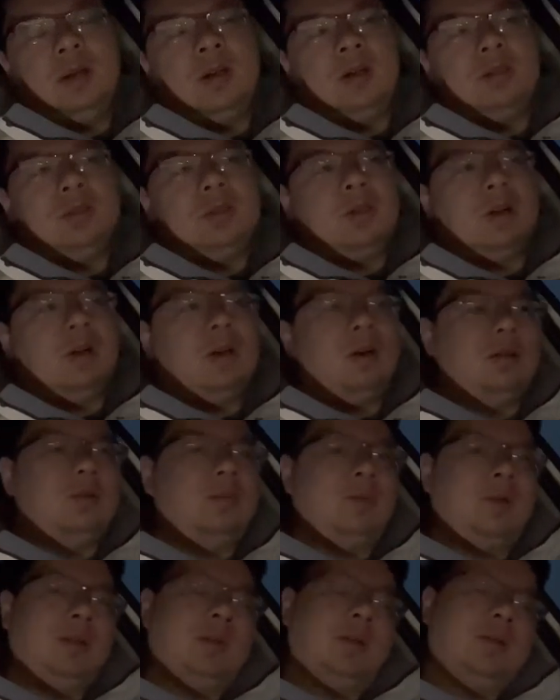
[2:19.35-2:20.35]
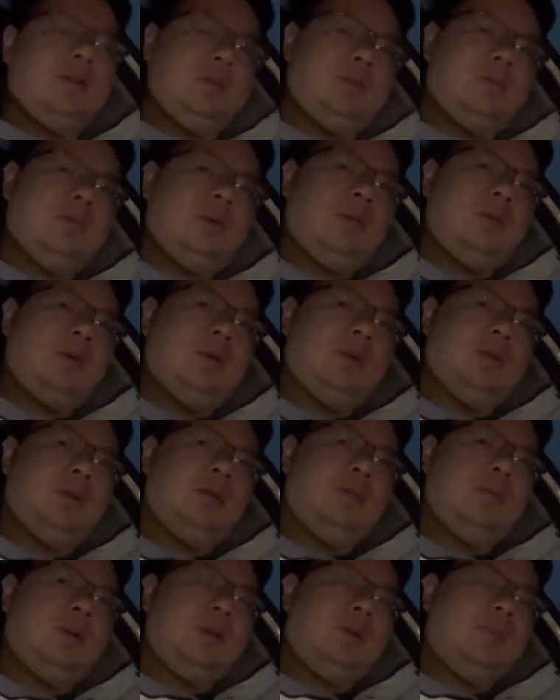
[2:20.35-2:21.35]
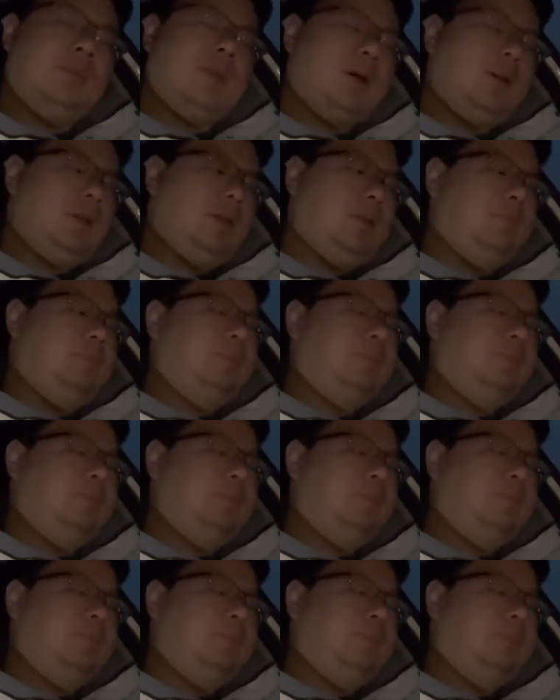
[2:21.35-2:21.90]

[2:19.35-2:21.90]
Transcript: Not a lot, but not a small amount, amount of money.